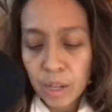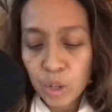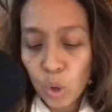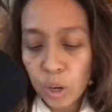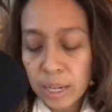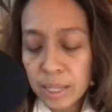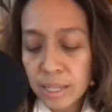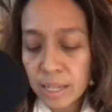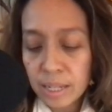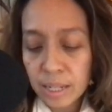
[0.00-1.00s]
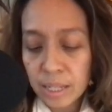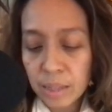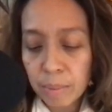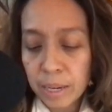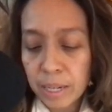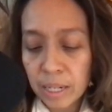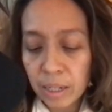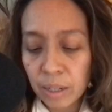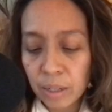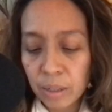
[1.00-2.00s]
Your existence, my
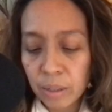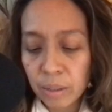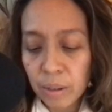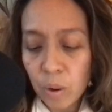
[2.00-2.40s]
dear,